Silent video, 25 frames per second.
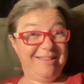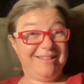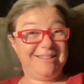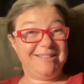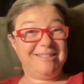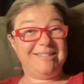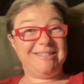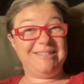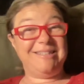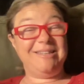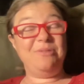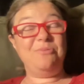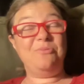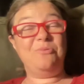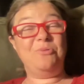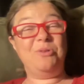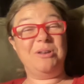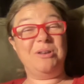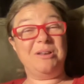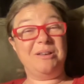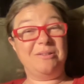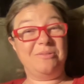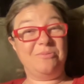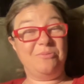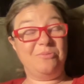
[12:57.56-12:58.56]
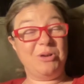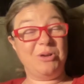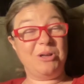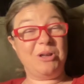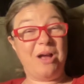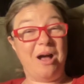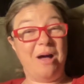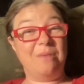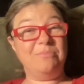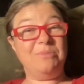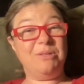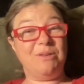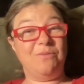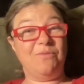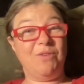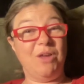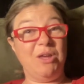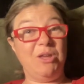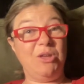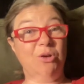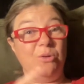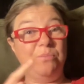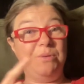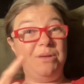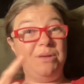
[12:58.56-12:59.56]
see what what comes of it
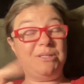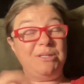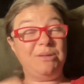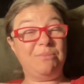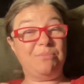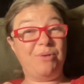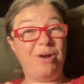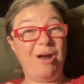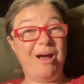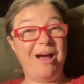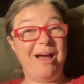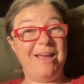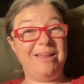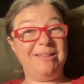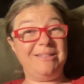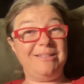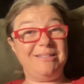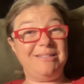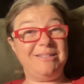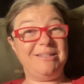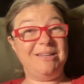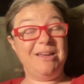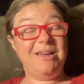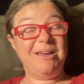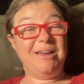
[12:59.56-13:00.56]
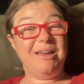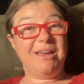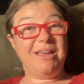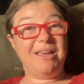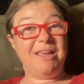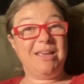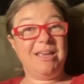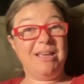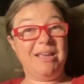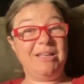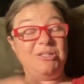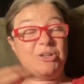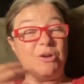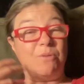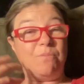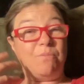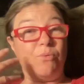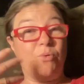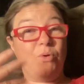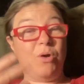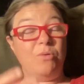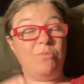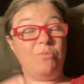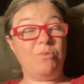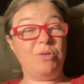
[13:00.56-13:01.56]
you'll be surprised kids are
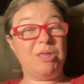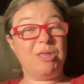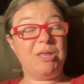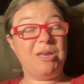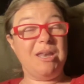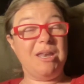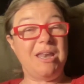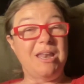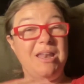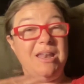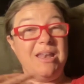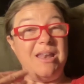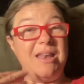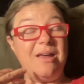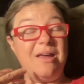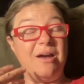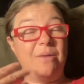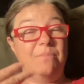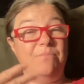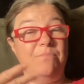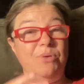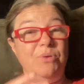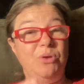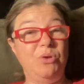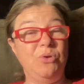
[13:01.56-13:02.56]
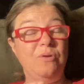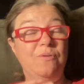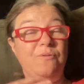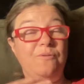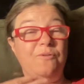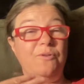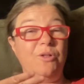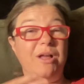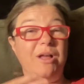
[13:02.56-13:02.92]
born with an, a beautiful